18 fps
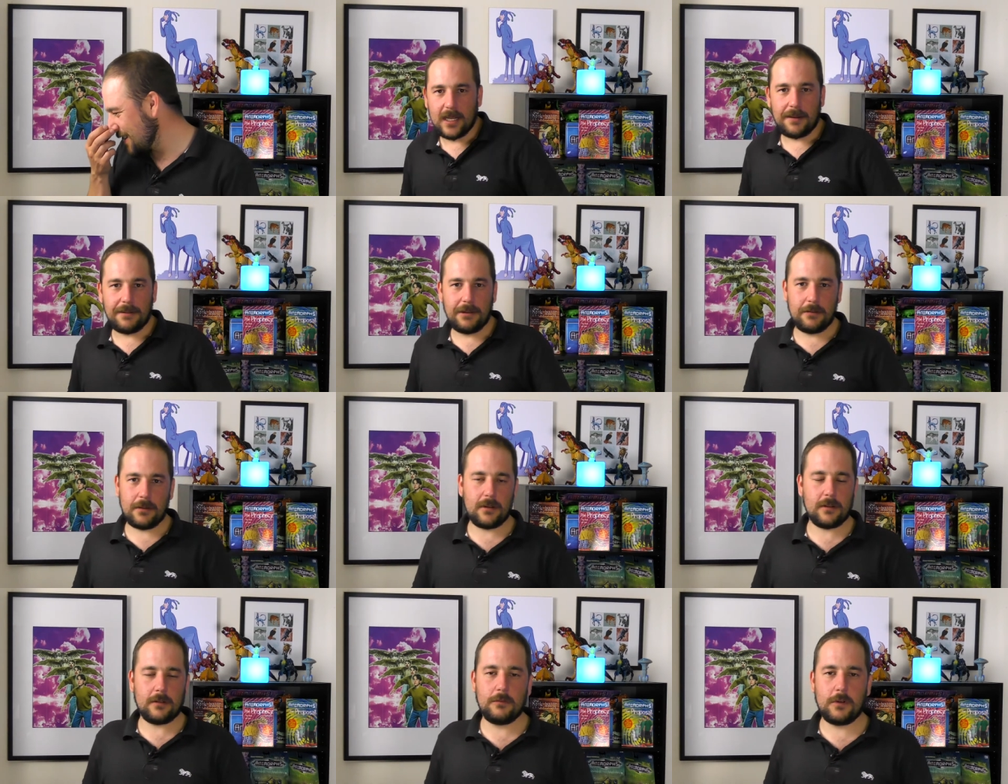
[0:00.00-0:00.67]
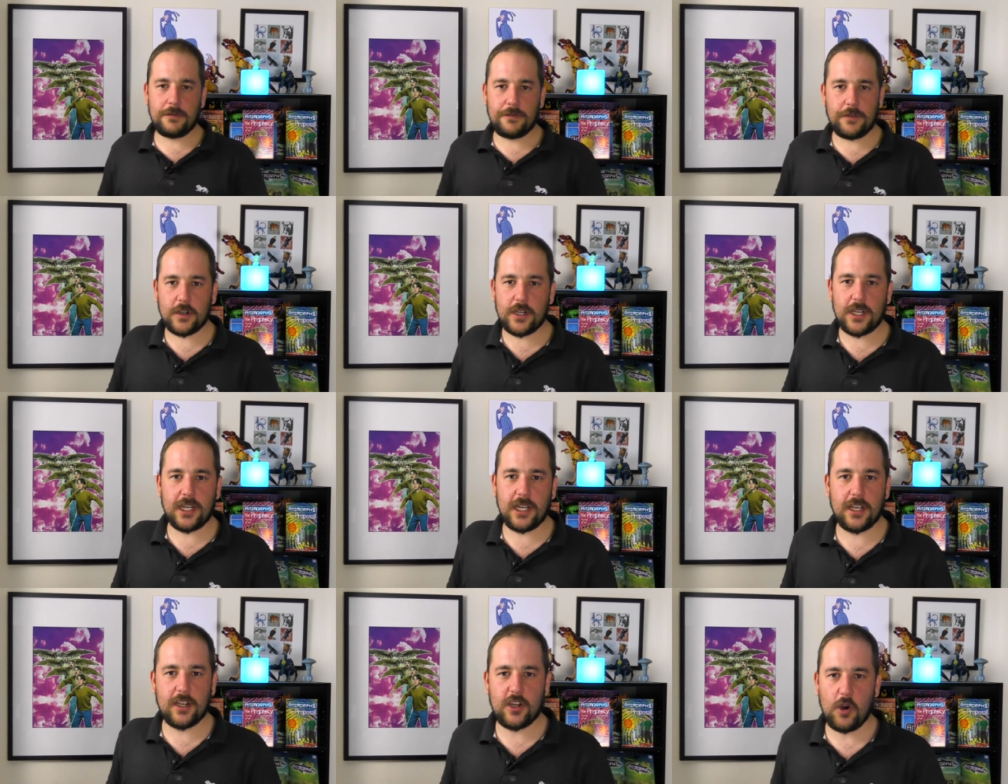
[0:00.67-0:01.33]
I mean, what, what fucking
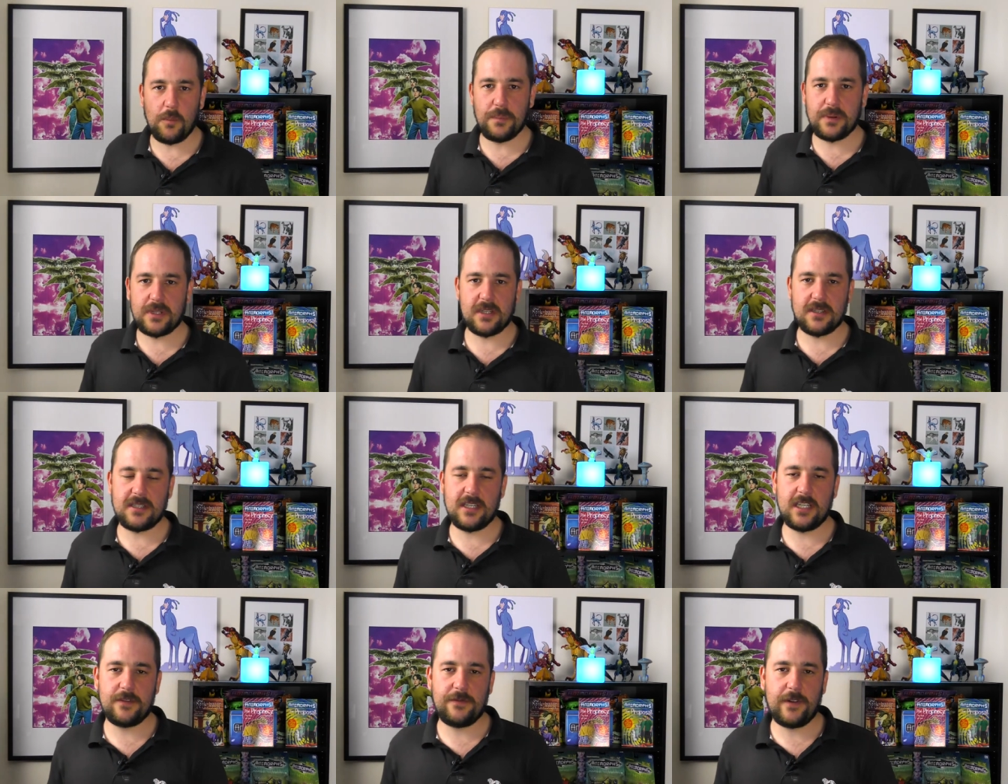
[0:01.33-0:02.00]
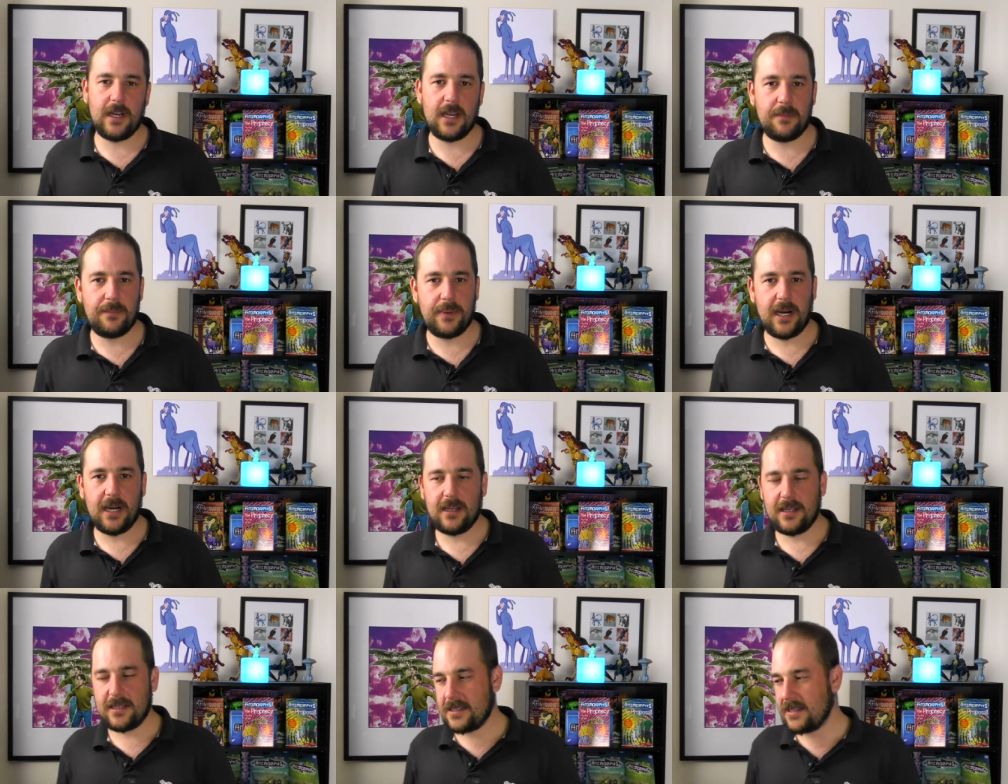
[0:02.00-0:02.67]
incompetence these fighter
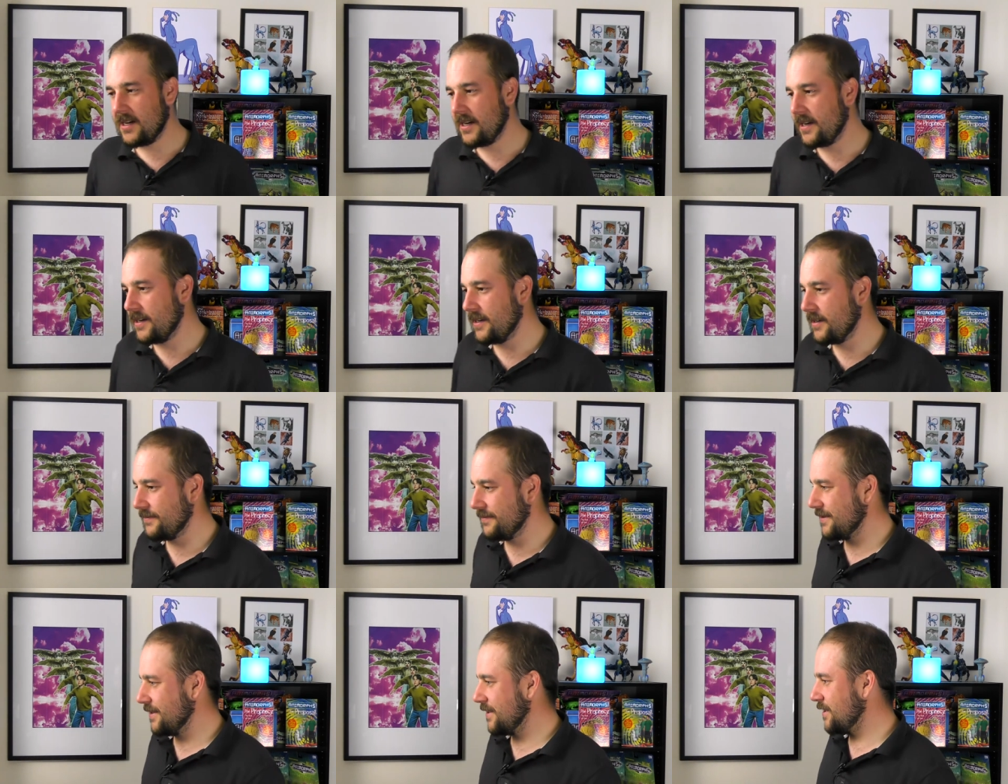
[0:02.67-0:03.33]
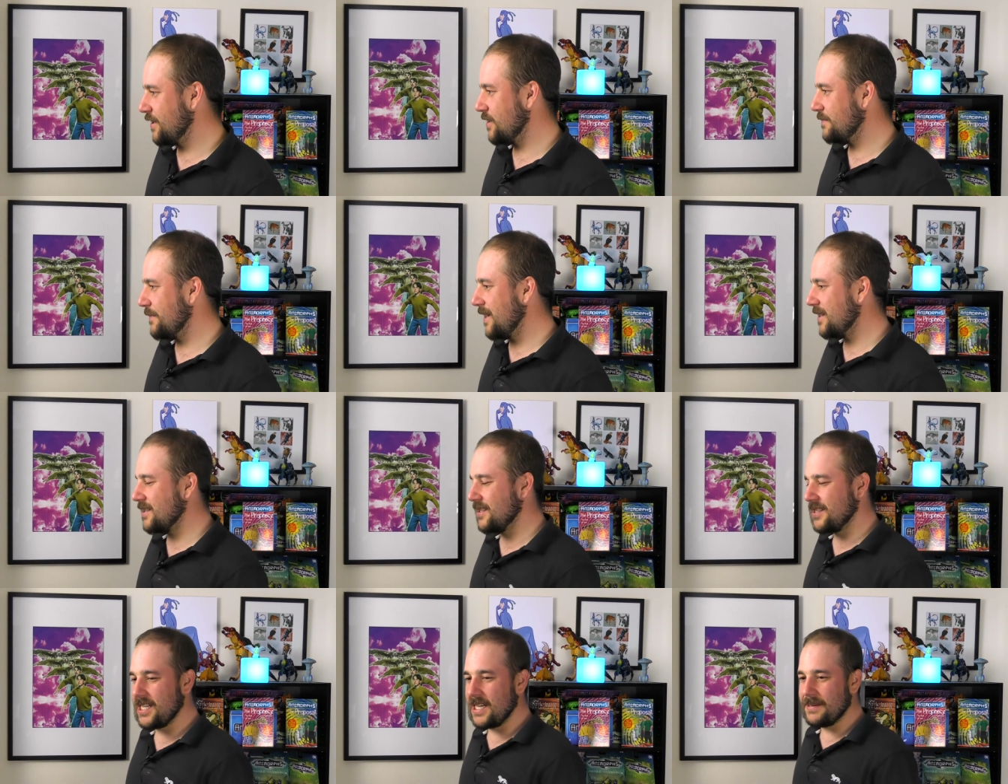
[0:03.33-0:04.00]
pilots are. It, it just
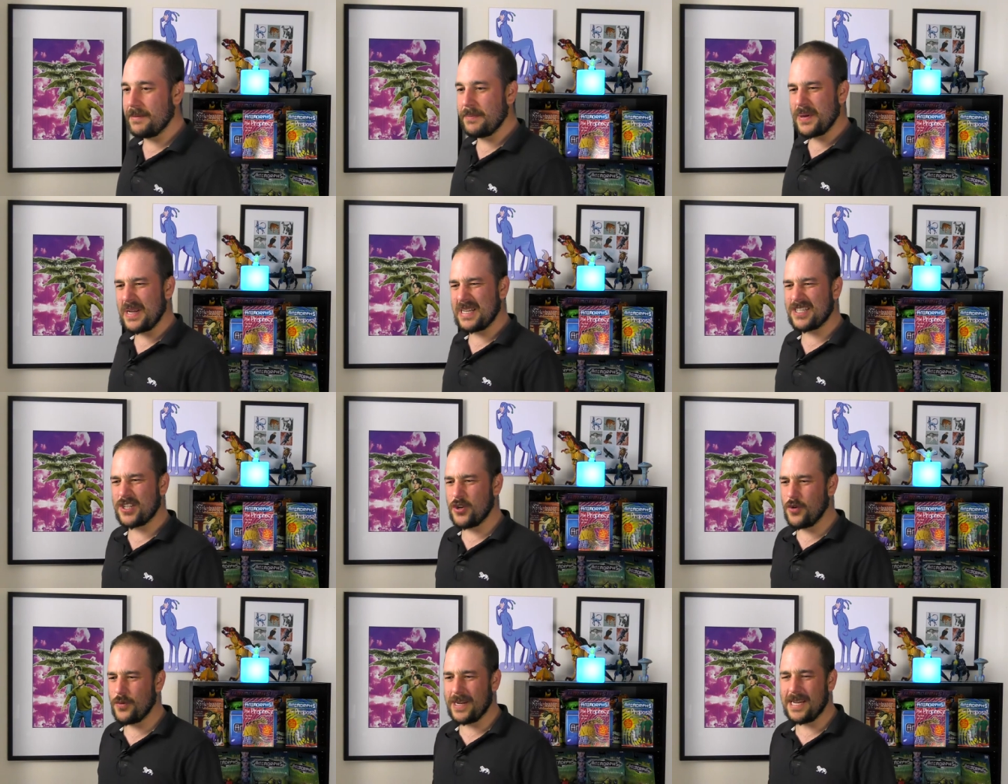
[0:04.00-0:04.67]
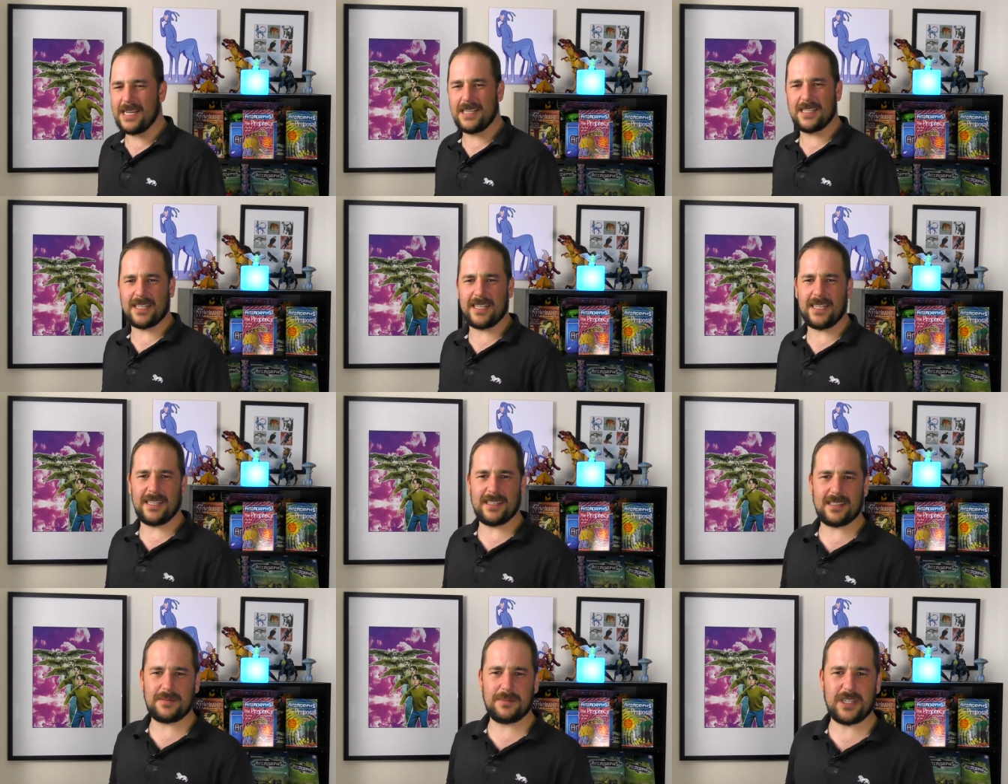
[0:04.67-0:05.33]
makes it seem a bit too easy.
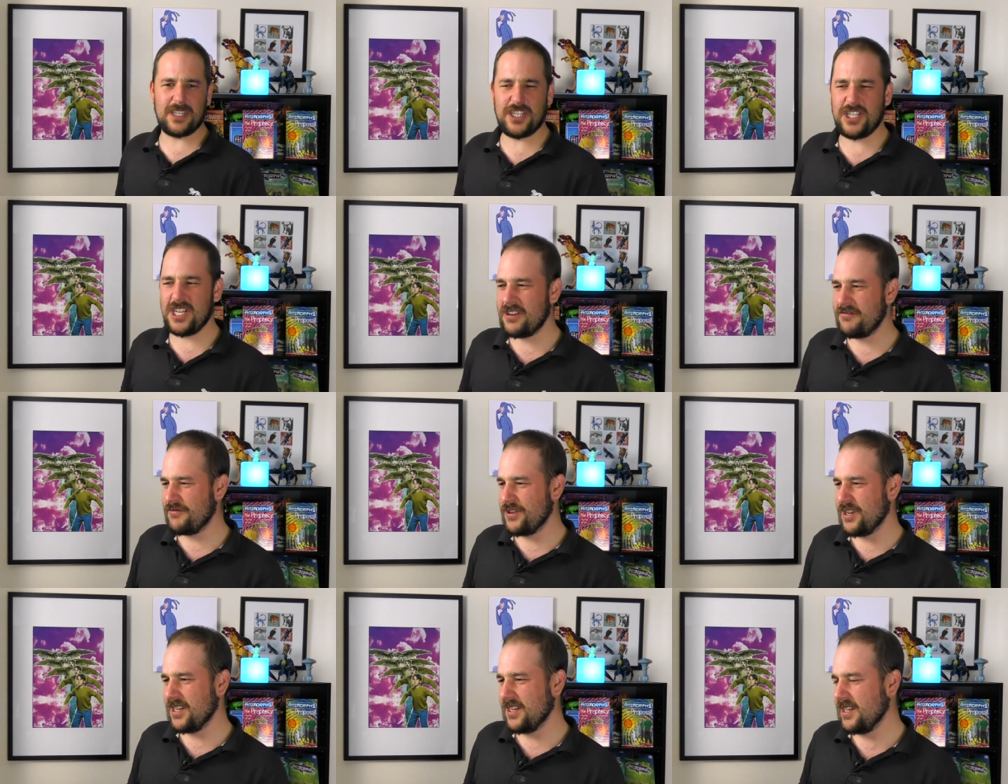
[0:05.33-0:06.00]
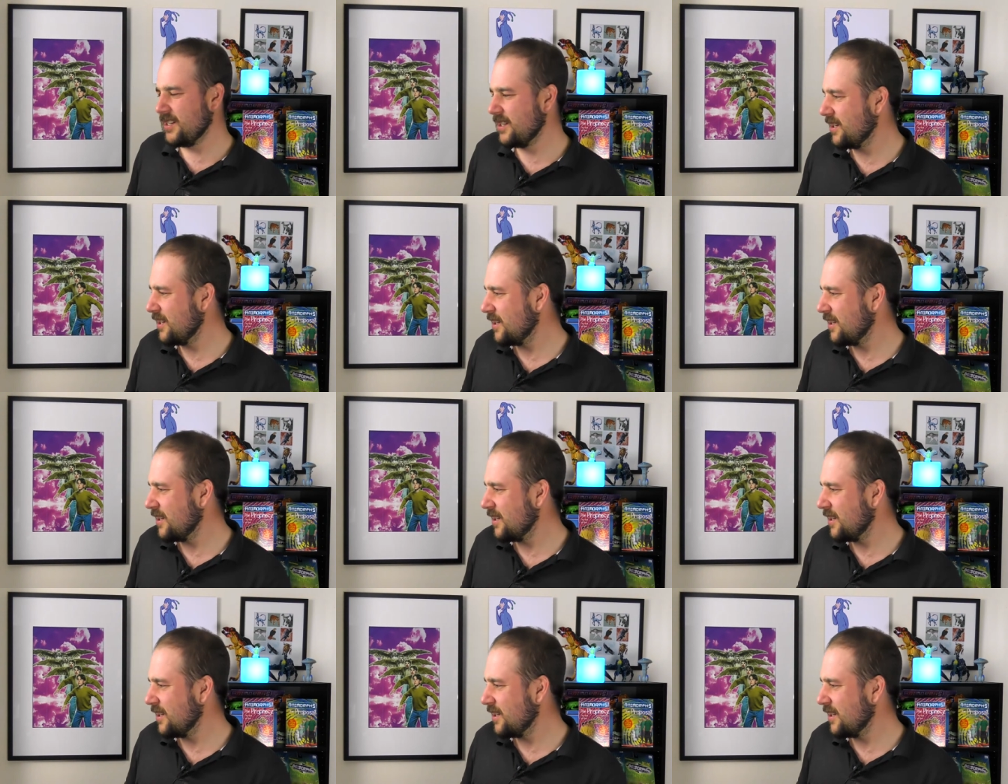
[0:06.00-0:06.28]
It's a bit shit, really.